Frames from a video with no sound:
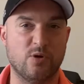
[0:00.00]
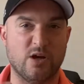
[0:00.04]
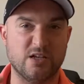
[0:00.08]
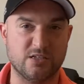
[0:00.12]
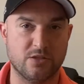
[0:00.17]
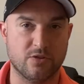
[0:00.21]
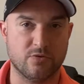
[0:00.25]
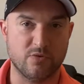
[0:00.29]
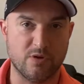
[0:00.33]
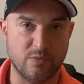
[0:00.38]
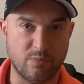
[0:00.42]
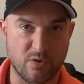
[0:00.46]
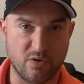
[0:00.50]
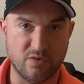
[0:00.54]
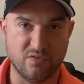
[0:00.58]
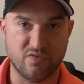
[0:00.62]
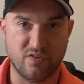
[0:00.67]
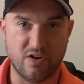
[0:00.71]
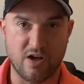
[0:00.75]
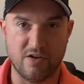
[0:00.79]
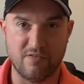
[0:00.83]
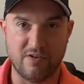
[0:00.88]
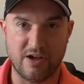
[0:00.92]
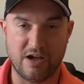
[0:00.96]
why it's a 3.5
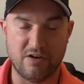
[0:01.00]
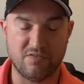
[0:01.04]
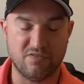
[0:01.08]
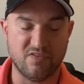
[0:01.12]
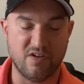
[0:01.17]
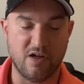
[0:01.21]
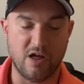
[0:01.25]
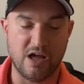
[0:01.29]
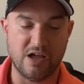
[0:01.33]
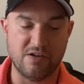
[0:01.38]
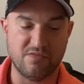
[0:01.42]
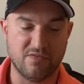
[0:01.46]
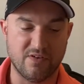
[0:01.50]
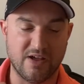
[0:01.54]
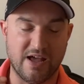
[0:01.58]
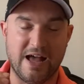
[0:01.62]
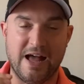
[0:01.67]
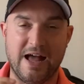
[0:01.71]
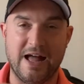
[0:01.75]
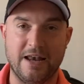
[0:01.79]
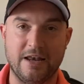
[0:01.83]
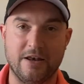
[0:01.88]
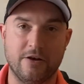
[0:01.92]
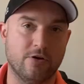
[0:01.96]
out of 5
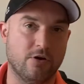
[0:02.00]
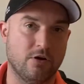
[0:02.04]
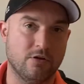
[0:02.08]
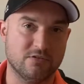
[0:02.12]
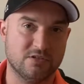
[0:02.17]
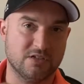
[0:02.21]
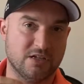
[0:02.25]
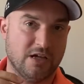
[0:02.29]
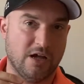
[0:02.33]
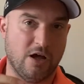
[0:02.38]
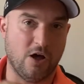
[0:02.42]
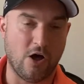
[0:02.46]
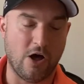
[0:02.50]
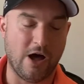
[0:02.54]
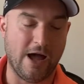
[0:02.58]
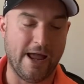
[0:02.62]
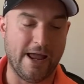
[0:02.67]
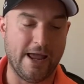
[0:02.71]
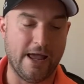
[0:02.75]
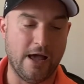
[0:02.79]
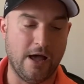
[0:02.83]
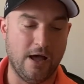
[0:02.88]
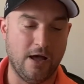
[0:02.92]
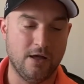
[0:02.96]
and not
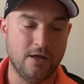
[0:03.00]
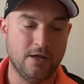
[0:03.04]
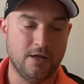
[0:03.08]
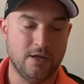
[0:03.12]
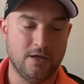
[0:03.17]
higher.